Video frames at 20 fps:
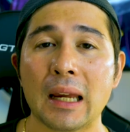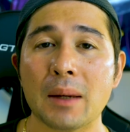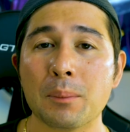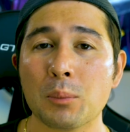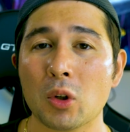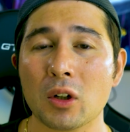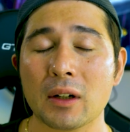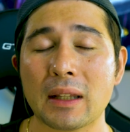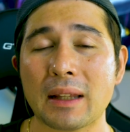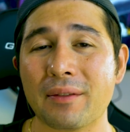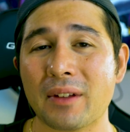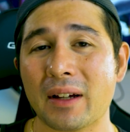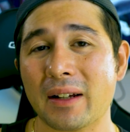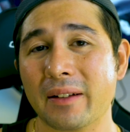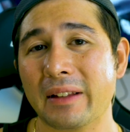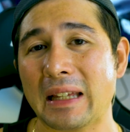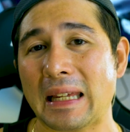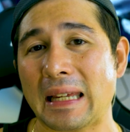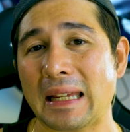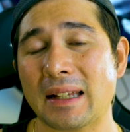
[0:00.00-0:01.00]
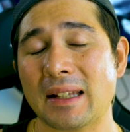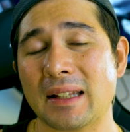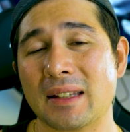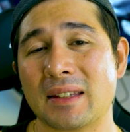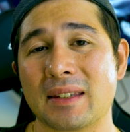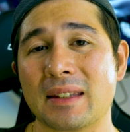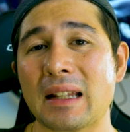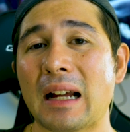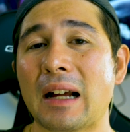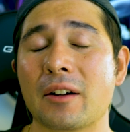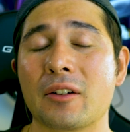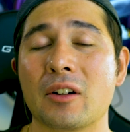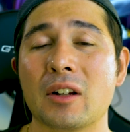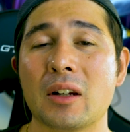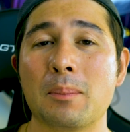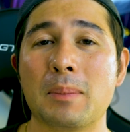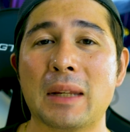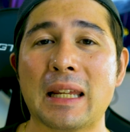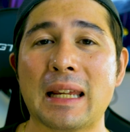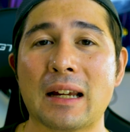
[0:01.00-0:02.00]
and more than likely it's not going
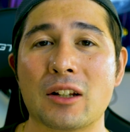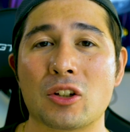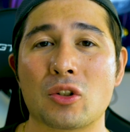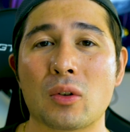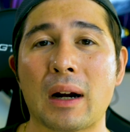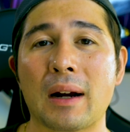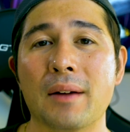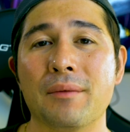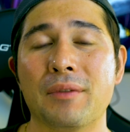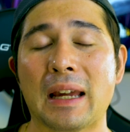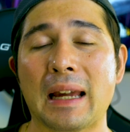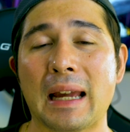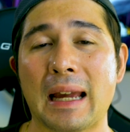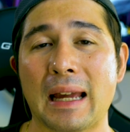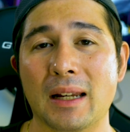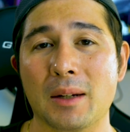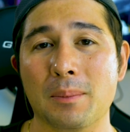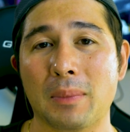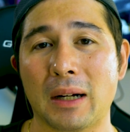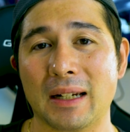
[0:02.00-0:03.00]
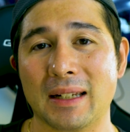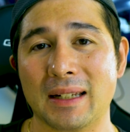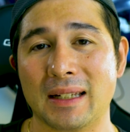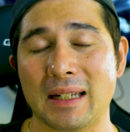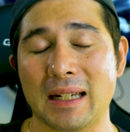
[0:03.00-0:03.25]
to be a drive that anybody